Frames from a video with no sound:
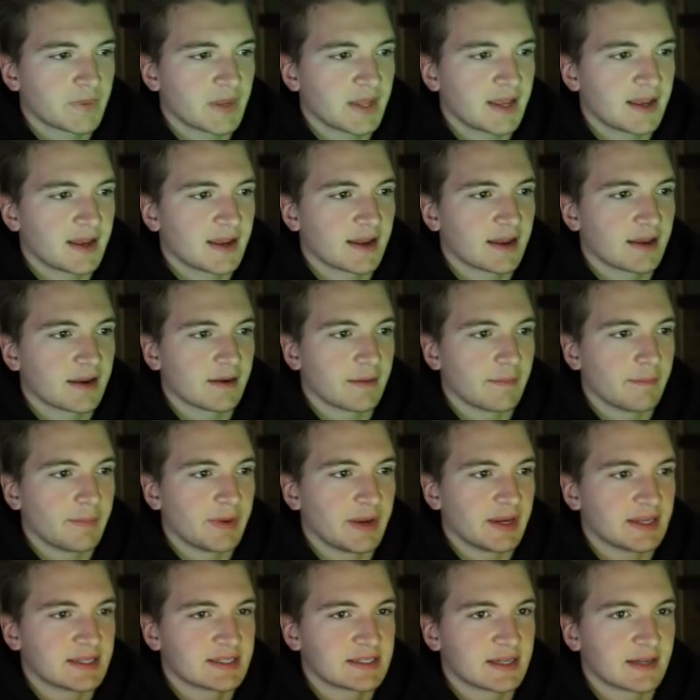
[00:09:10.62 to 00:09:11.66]
And a
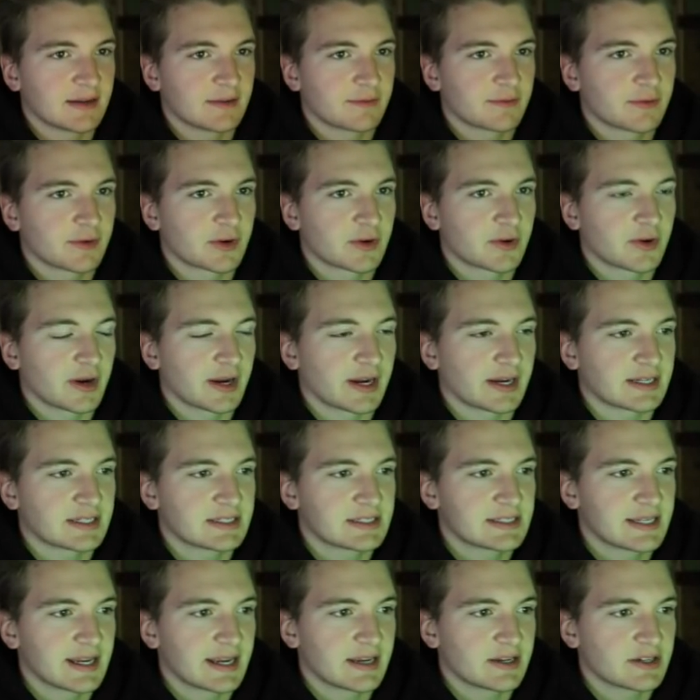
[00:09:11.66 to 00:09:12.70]
base hit for Greg
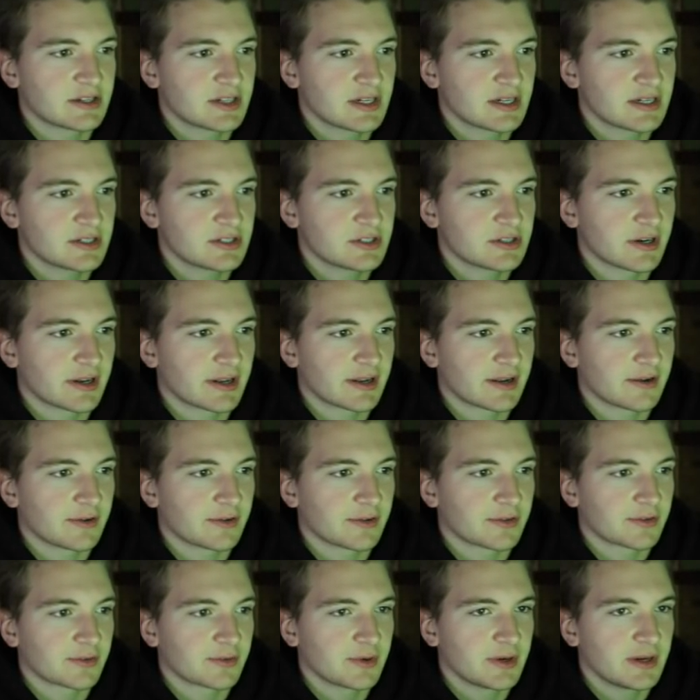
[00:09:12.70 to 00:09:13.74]
Sanchez. Should I go
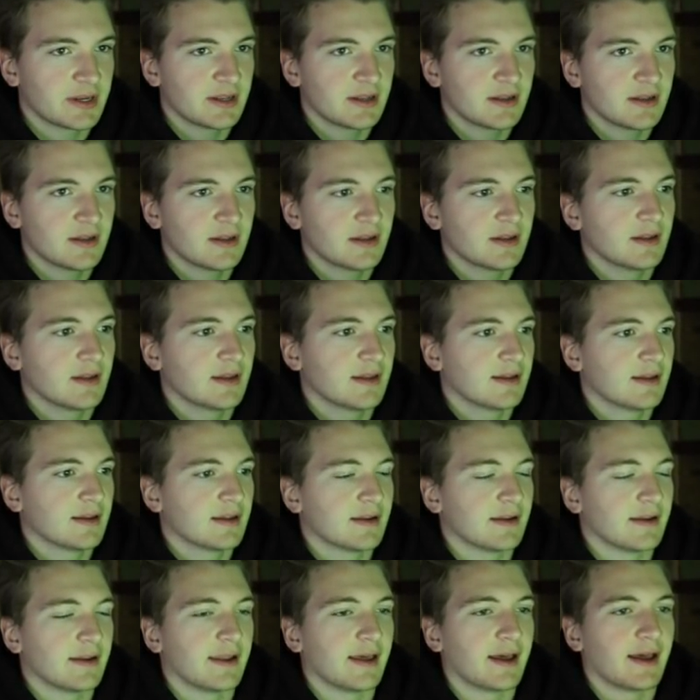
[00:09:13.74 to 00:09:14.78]
three?
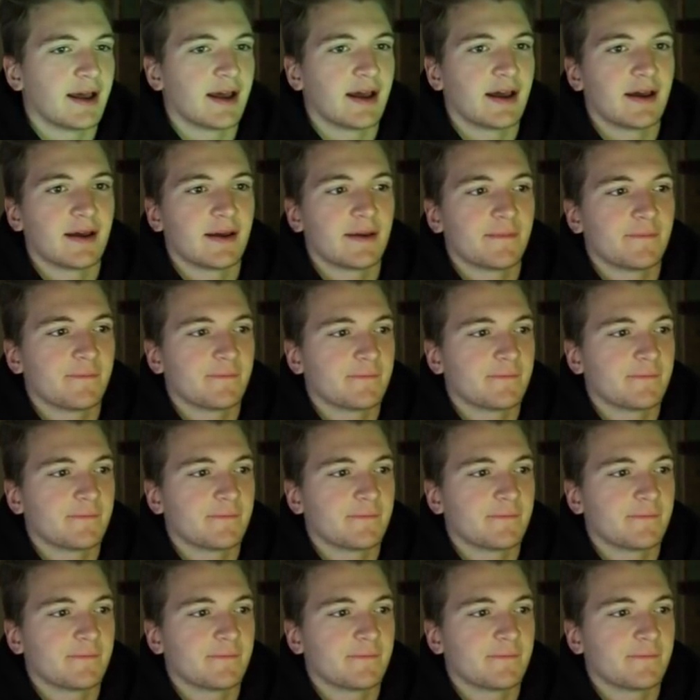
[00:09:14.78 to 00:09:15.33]
Nah.